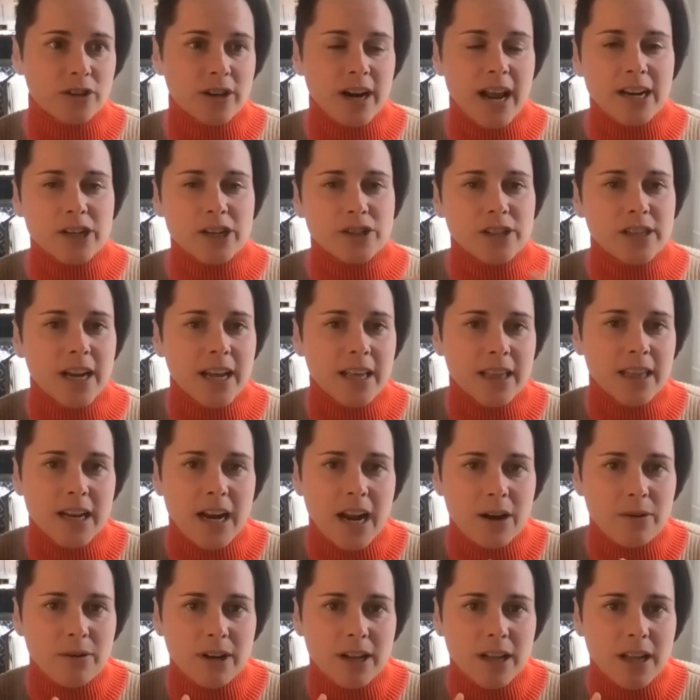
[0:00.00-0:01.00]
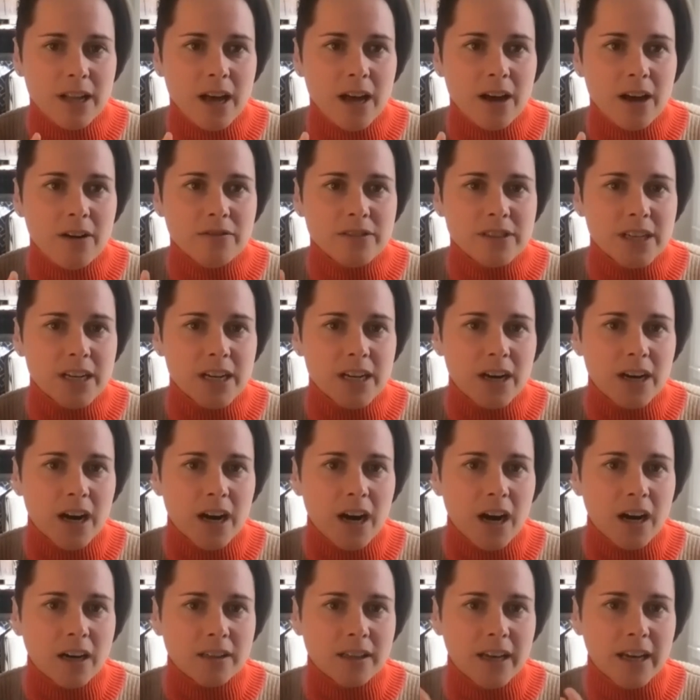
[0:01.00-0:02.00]
And actually, Nathan, I would love to
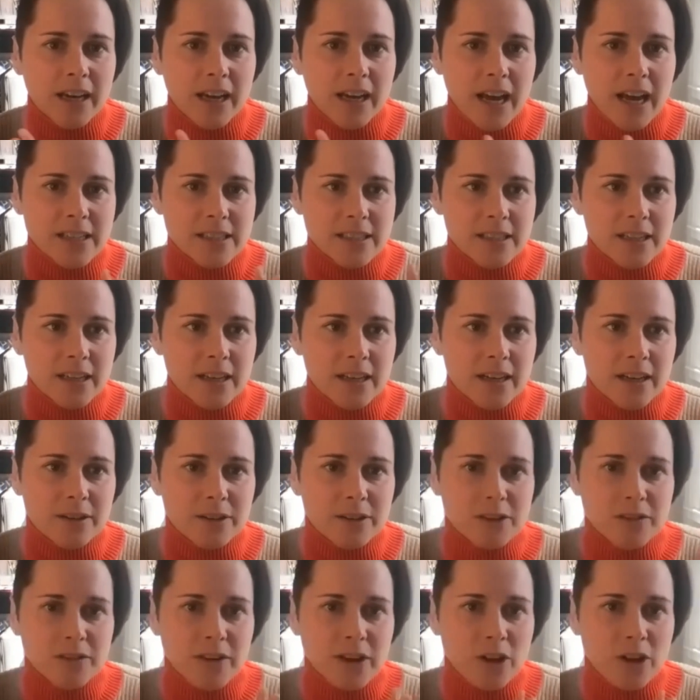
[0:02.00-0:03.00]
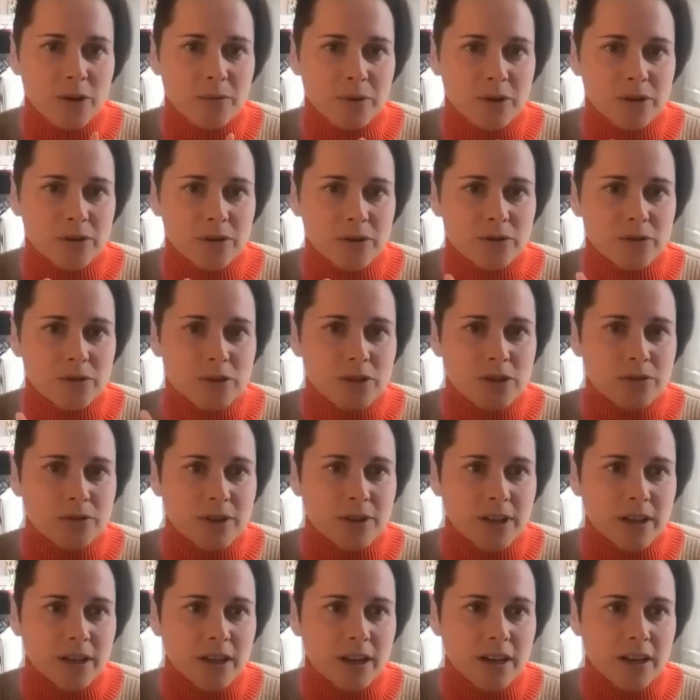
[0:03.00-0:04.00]
hear, like, as the developer who's
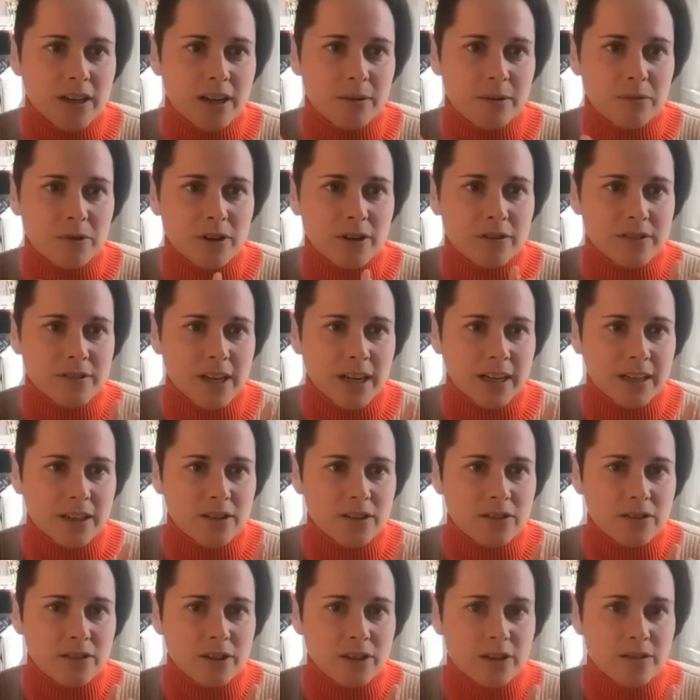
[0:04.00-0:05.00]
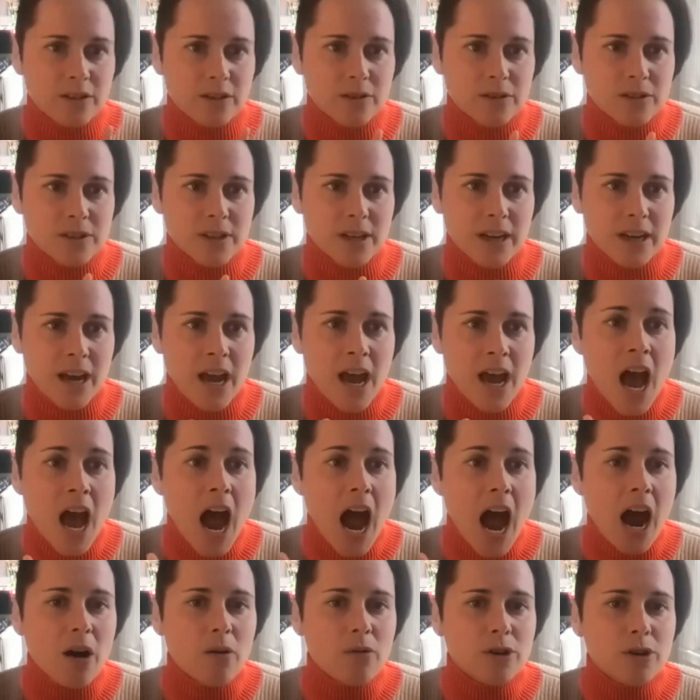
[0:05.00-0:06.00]
doing a number of technical interviews, like,
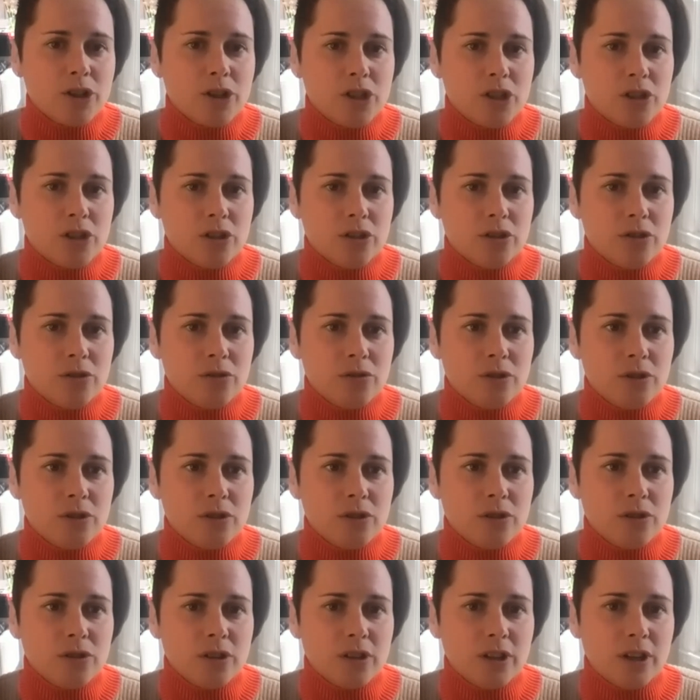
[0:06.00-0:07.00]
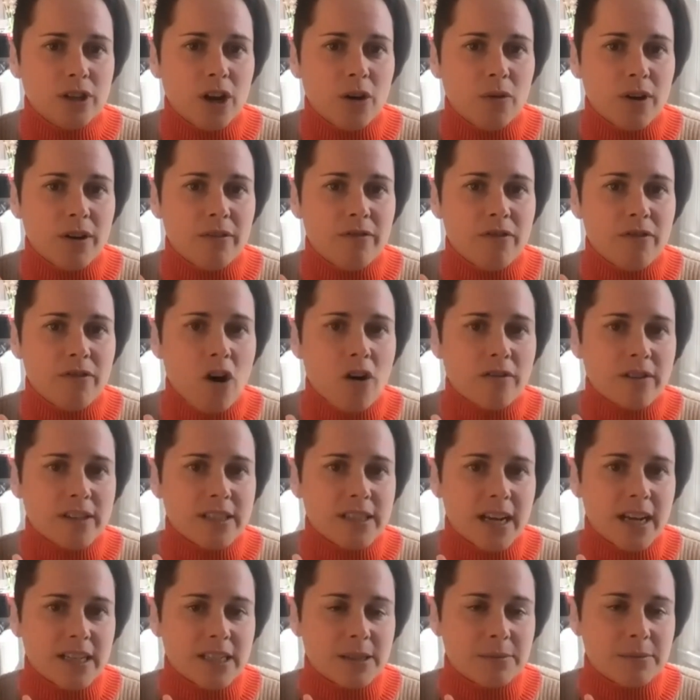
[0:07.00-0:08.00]
how would you, evolve
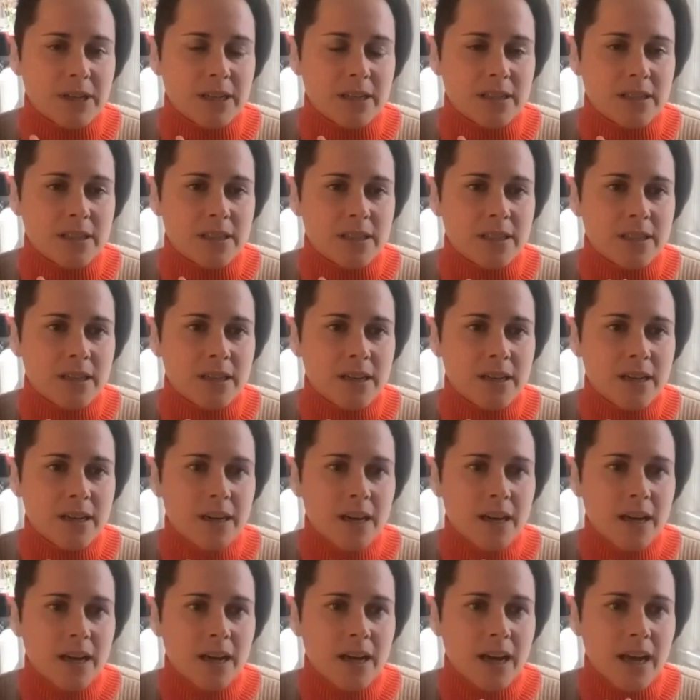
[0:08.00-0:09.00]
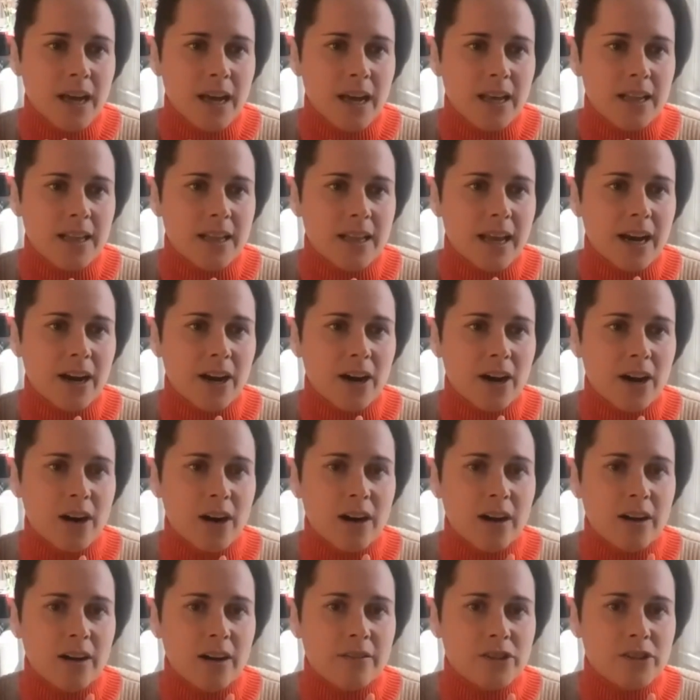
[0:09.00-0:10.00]
assessments in the
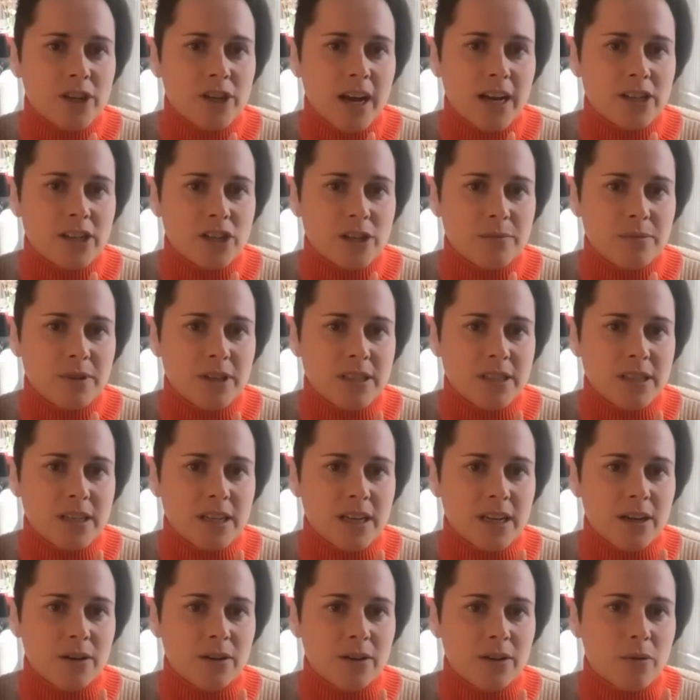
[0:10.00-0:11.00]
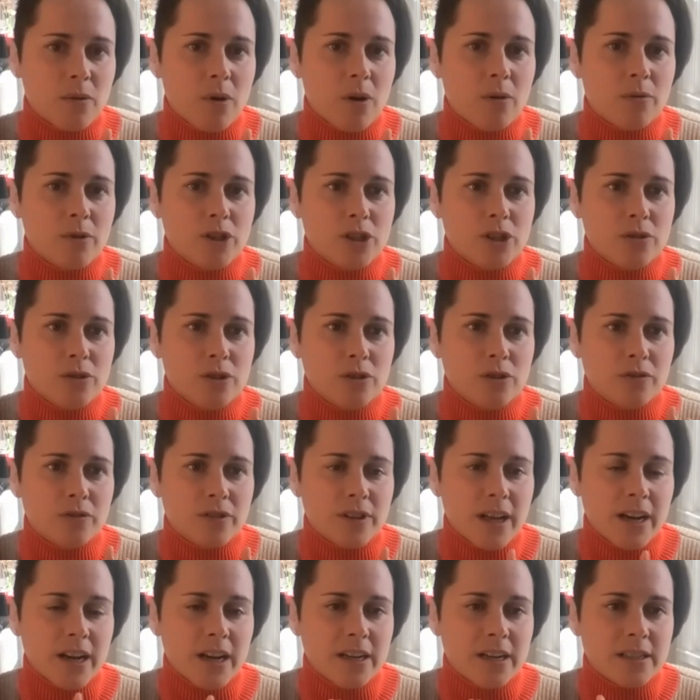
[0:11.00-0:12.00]
era of ChatGPT? Like, what would you do for
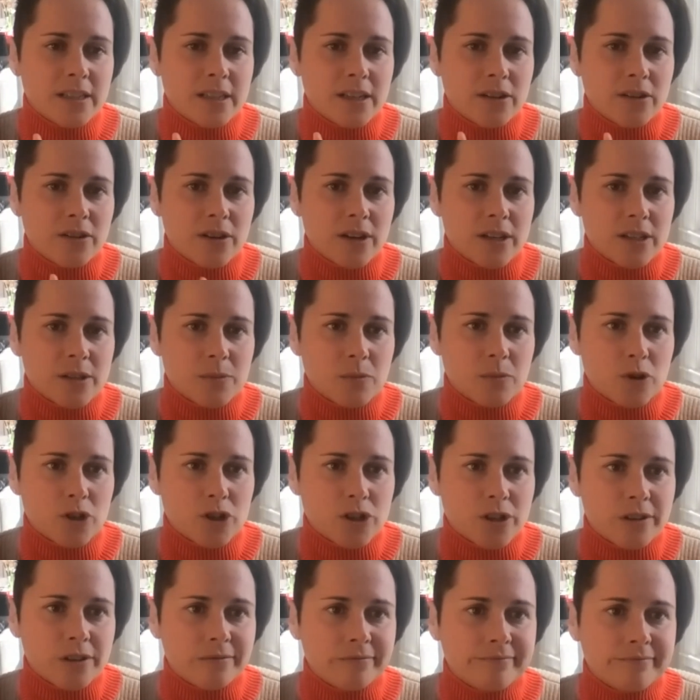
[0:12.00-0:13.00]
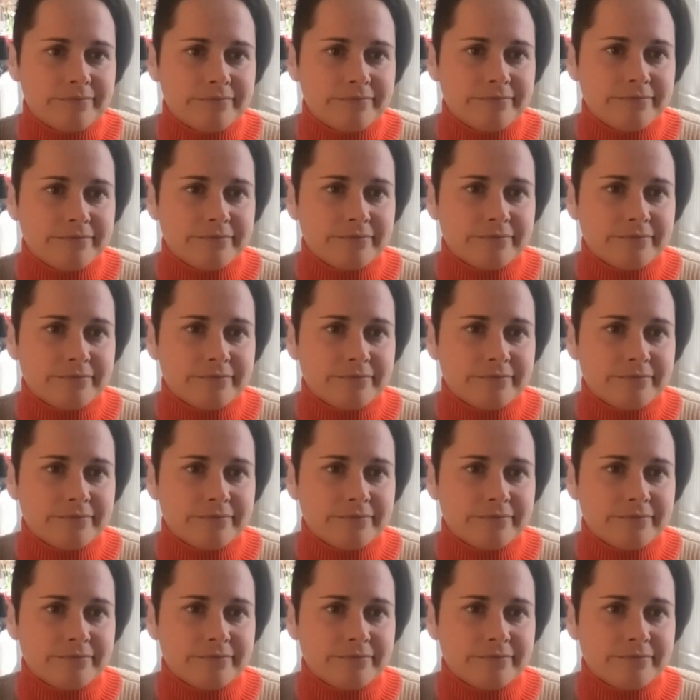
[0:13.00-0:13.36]
that asynchronous portion?